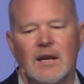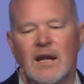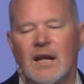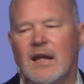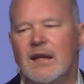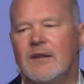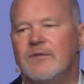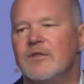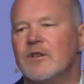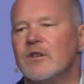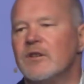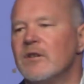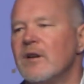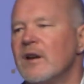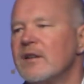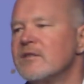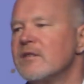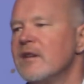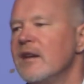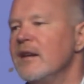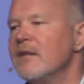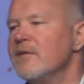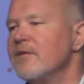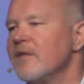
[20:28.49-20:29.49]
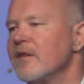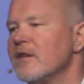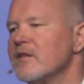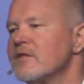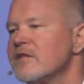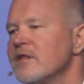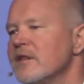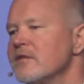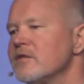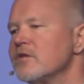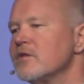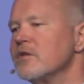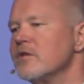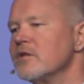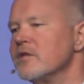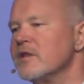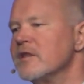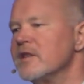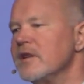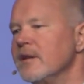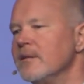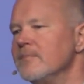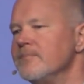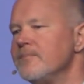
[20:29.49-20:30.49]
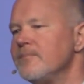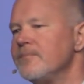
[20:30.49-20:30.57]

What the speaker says: if there's uncertainty.